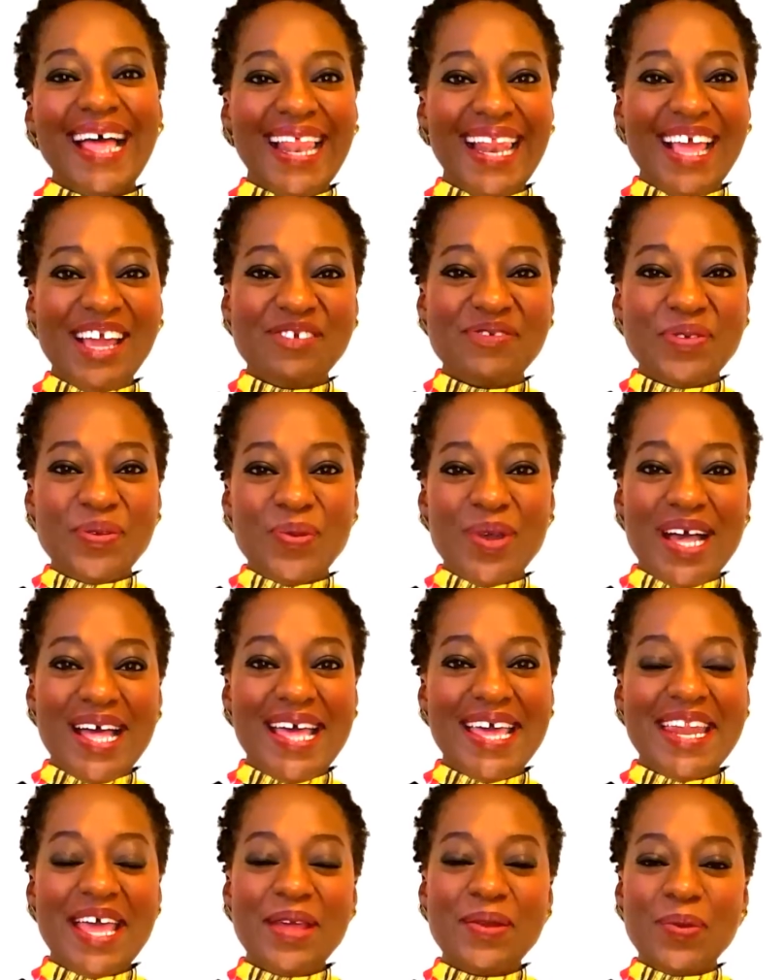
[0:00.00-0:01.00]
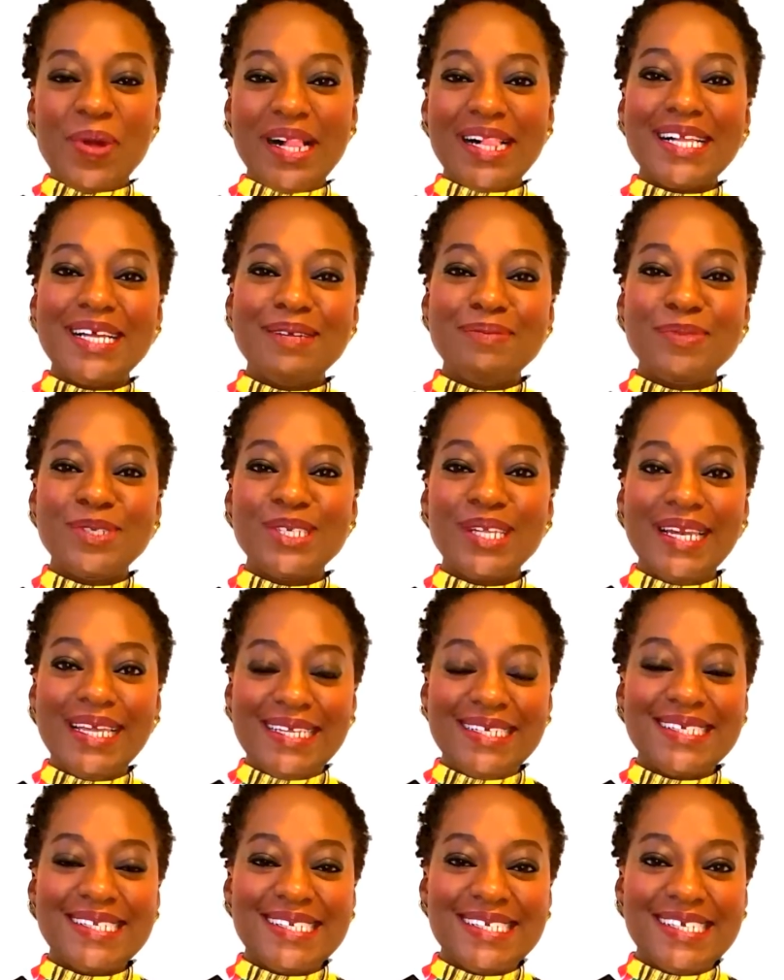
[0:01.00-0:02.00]
Hello everyone and welcome to
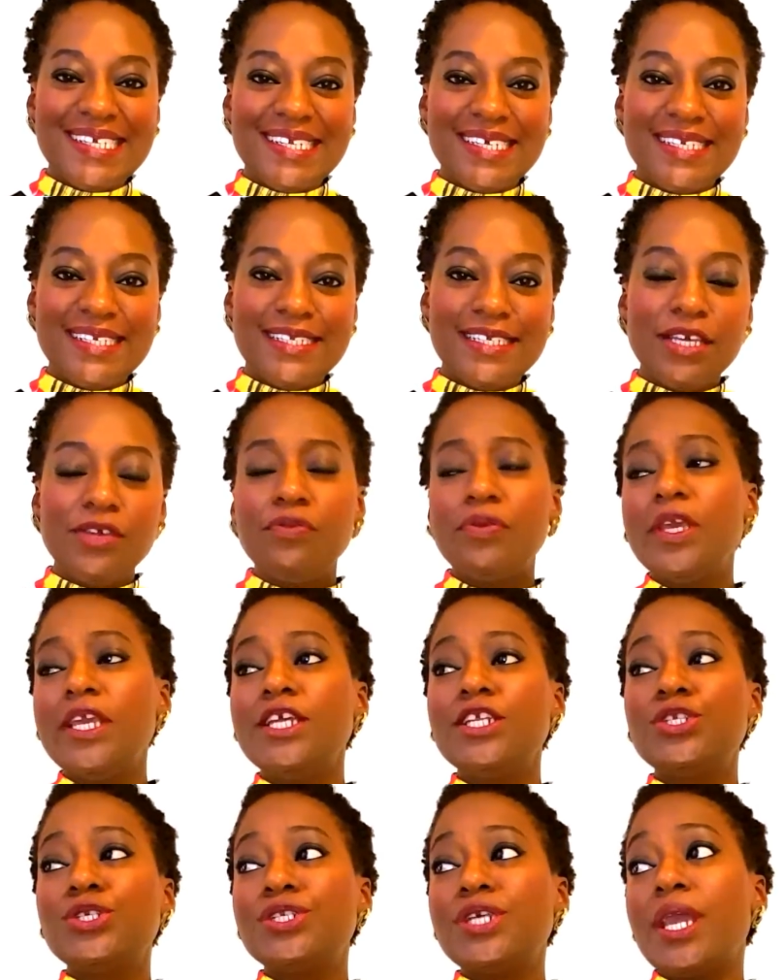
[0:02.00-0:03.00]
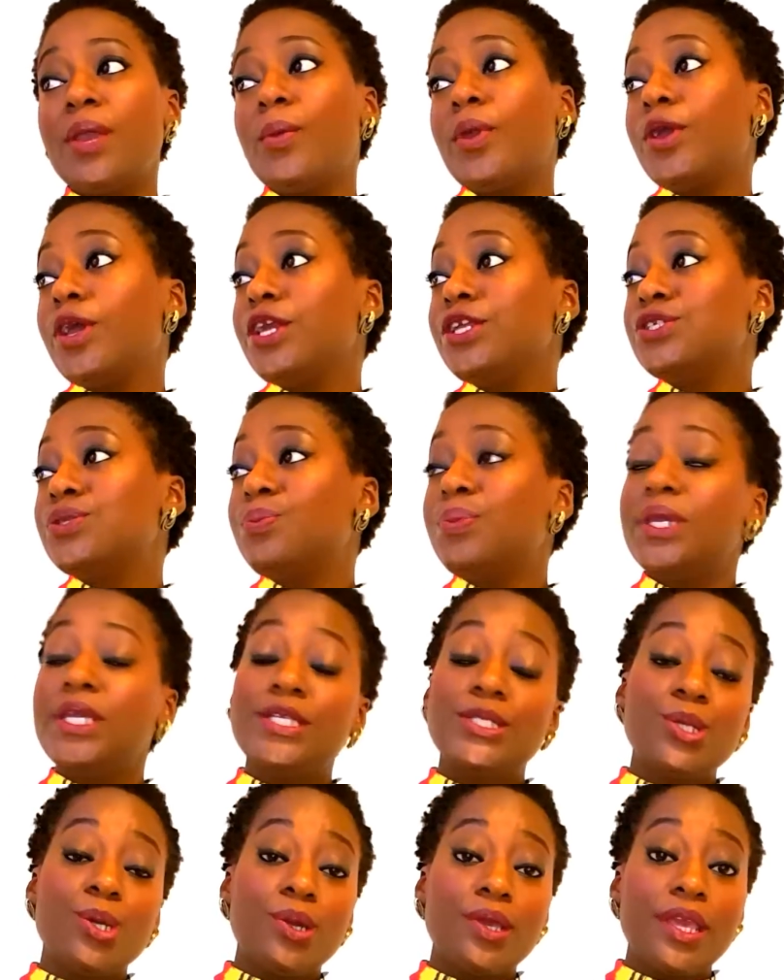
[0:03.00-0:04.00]
Linda Tina TV. Today we're going to
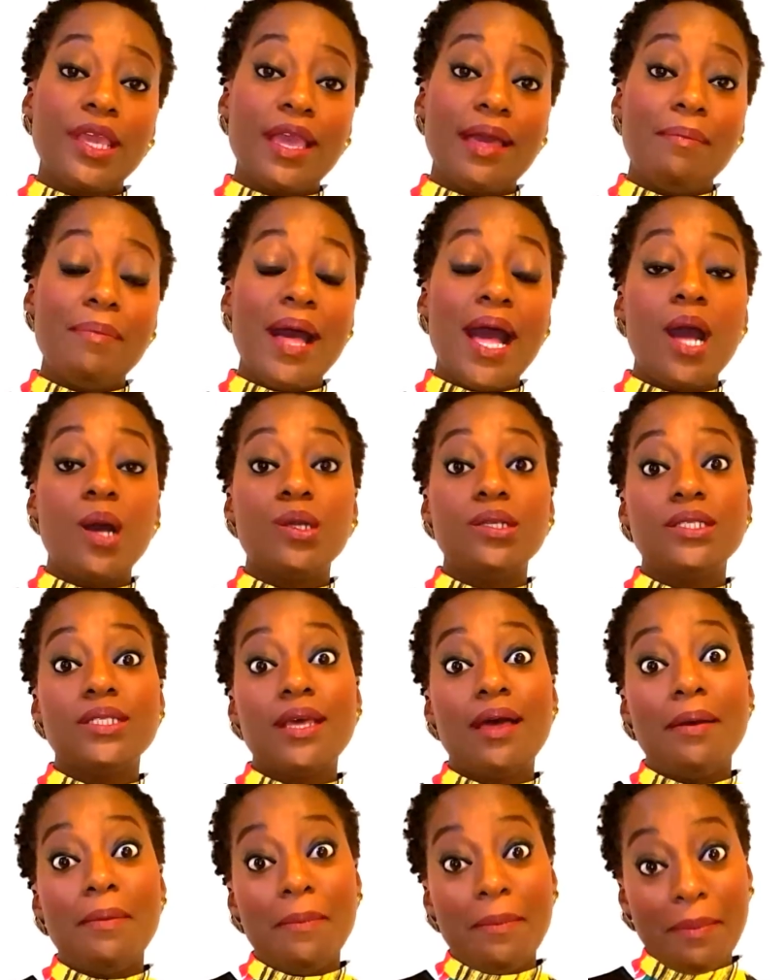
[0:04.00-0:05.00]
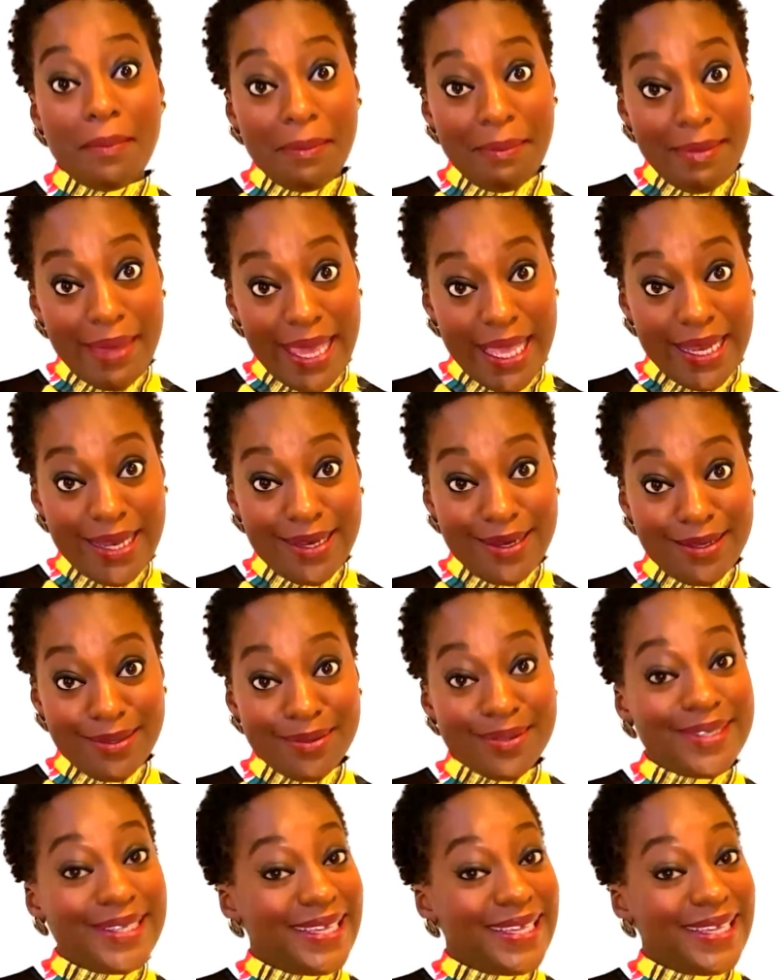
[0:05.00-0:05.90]
be talking about men.